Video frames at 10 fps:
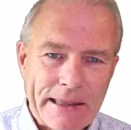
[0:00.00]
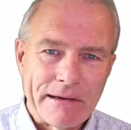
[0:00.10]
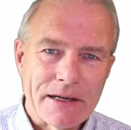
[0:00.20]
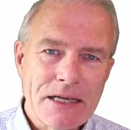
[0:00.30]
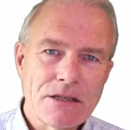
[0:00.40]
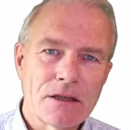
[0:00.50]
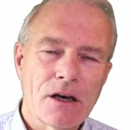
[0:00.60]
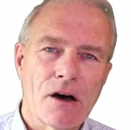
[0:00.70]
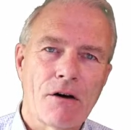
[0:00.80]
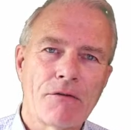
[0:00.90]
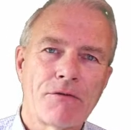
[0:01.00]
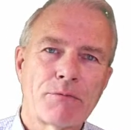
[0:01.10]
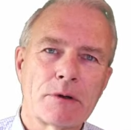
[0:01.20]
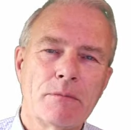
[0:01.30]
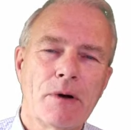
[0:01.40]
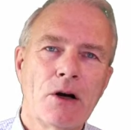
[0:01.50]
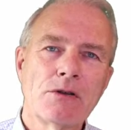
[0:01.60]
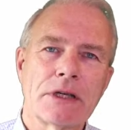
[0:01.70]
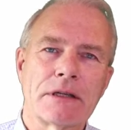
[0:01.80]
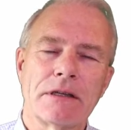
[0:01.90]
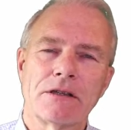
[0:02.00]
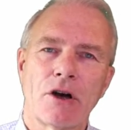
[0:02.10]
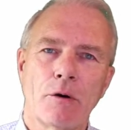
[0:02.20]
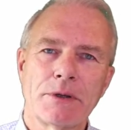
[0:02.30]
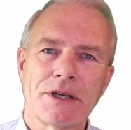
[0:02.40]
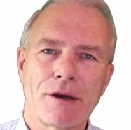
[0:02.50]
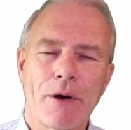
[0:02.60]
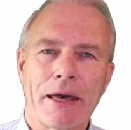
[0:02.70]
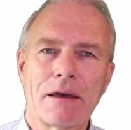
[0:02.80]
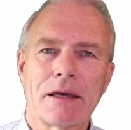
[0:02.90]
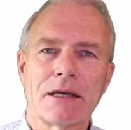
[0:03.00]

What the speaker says: The reason of promoting this OpenCUA